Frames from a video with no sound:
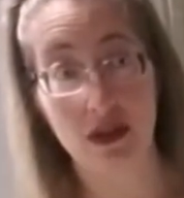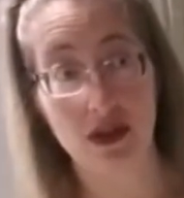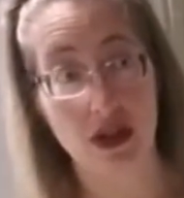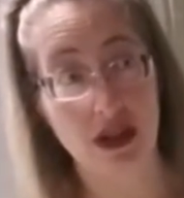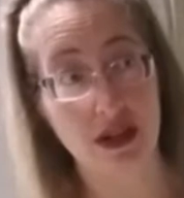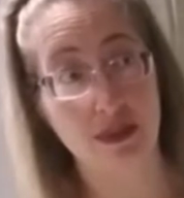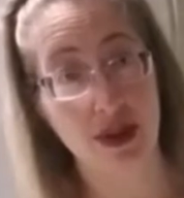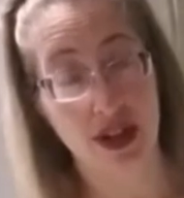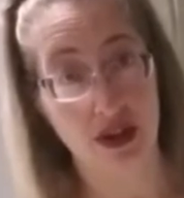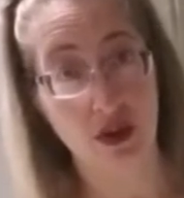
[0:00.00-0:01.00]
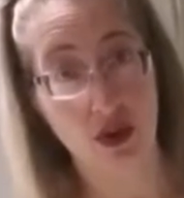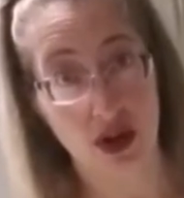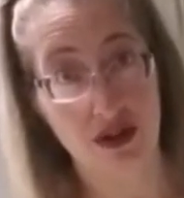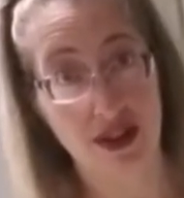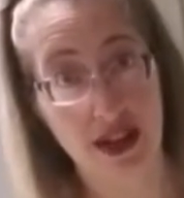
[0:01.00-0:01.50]
so you're going to put in 1/4
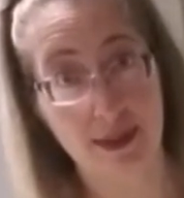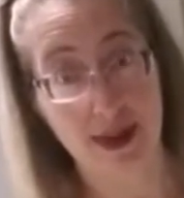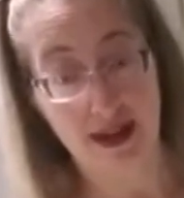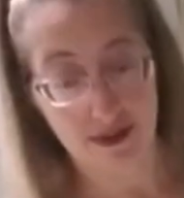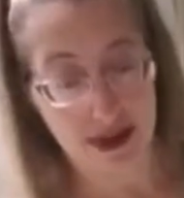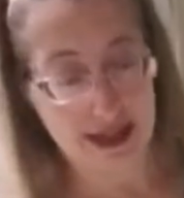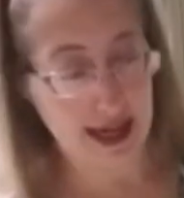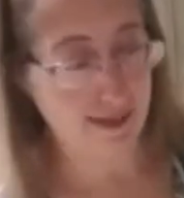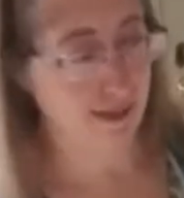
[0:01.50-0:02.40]
of a cup every time.